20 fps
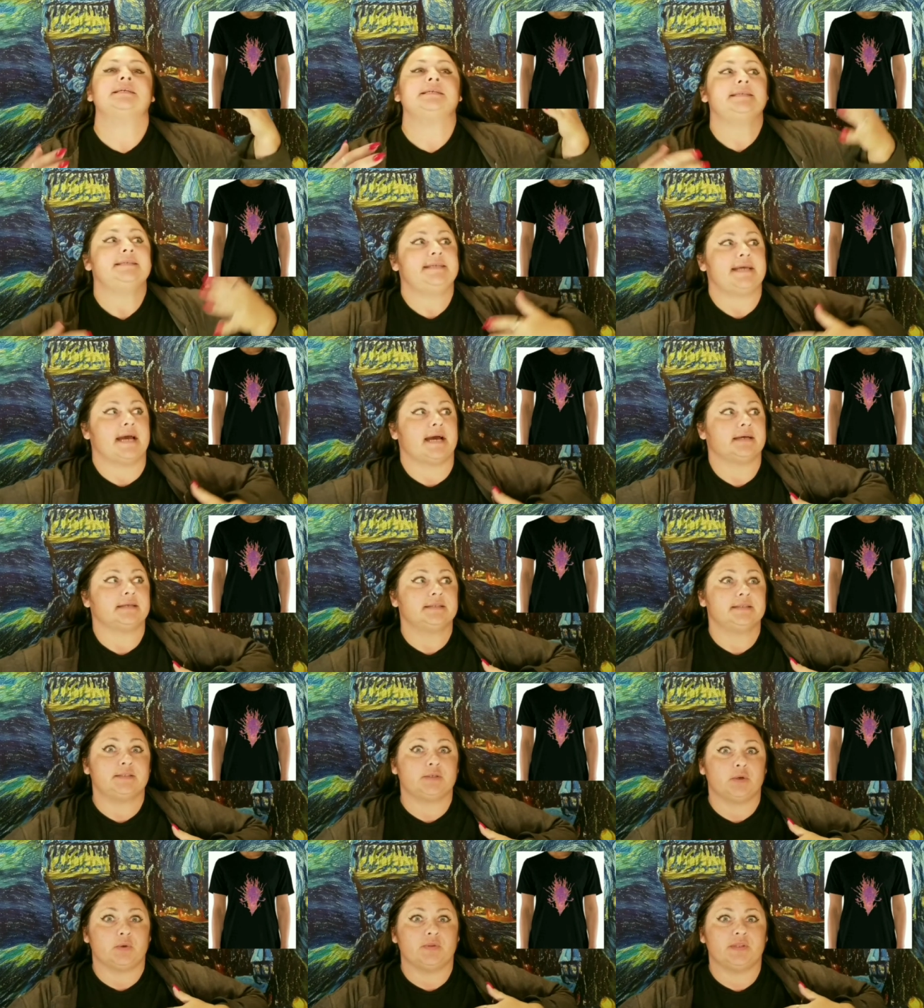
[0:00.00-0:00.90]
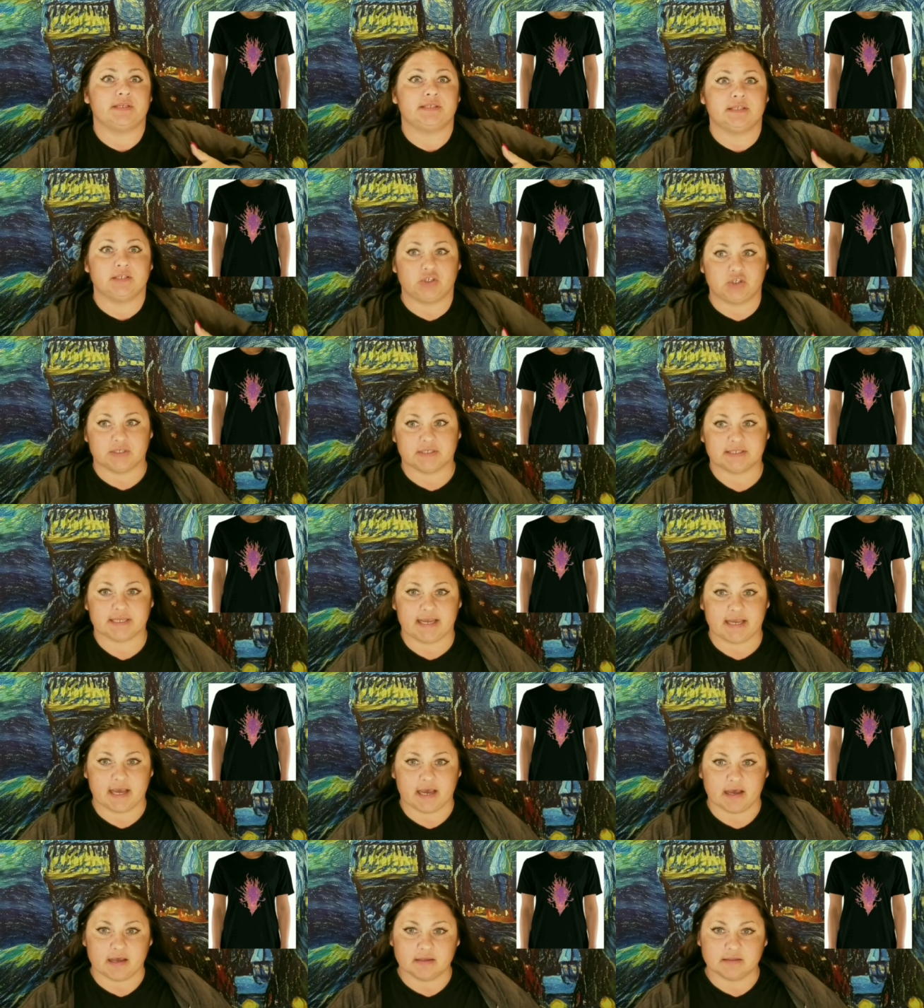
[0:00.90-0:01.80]
yeah, so this is just like,
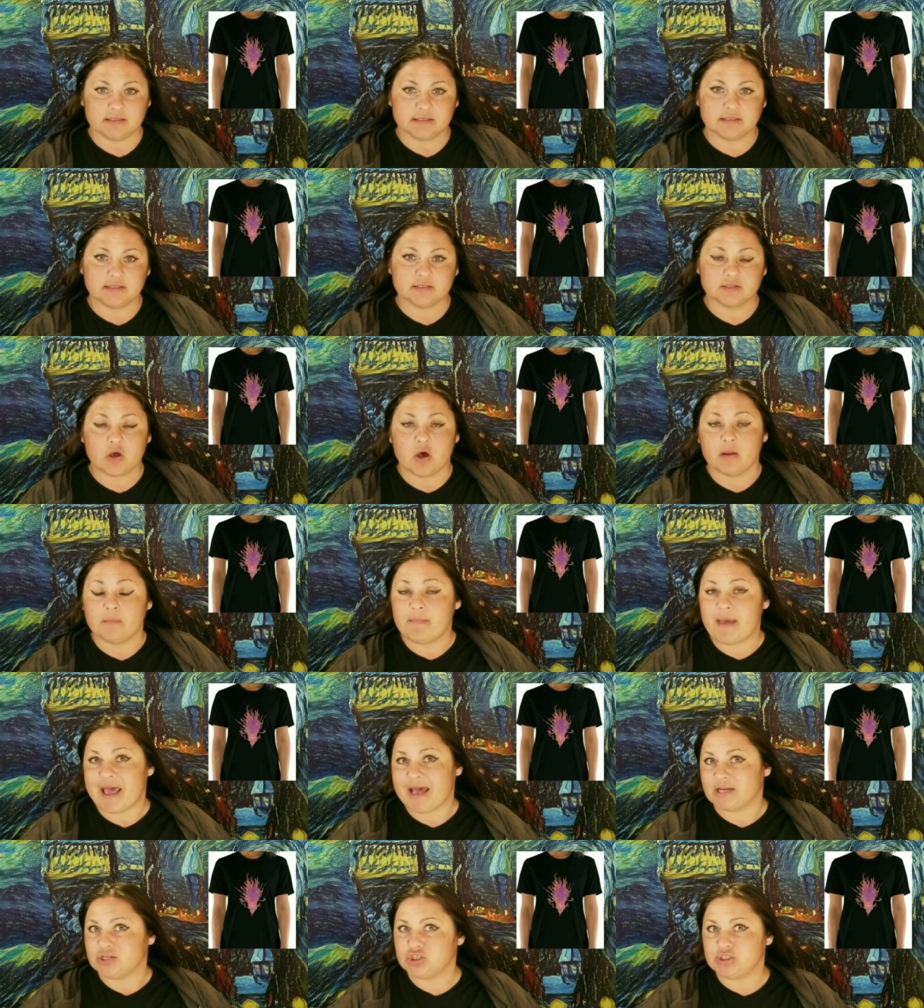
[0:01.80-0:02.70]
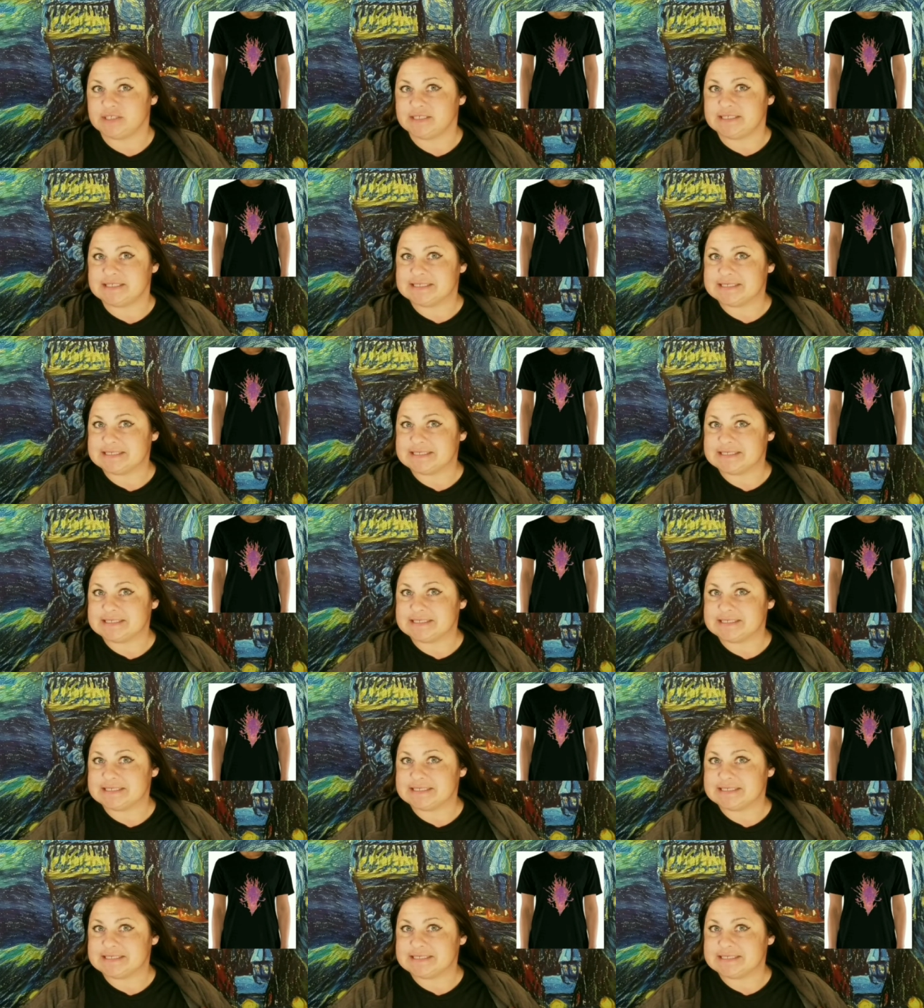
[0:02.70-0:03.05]
uh, this is called Passion in